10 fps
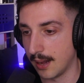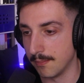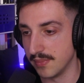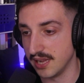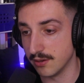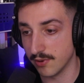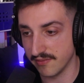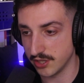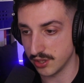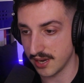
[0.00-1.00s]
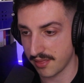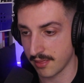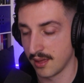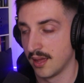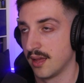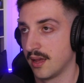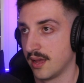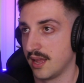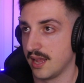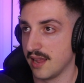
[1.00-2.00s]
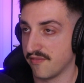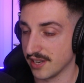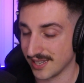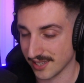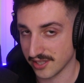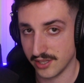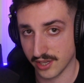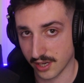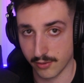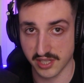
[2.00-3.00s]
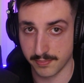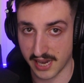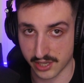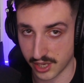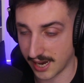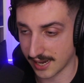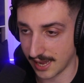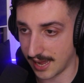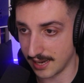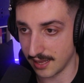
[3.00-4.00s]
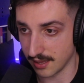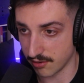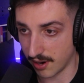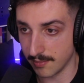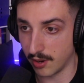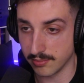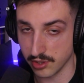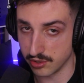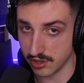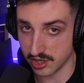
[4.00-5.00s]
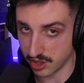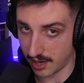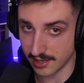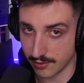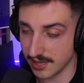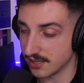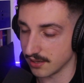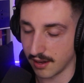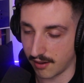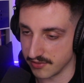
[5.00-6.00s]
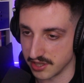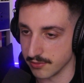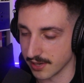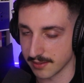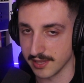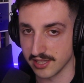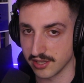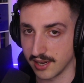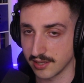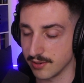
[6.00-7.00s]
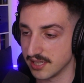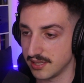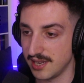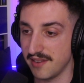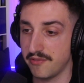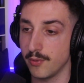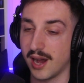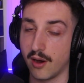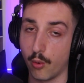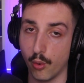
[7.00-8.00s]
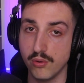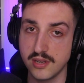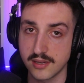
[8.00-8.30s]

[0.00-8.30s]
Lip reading: in Revendreth. If it doesn't, you can always backtrack and either grind mobs or do the side quests. So I obviously recommend the side quest. If you are Horde,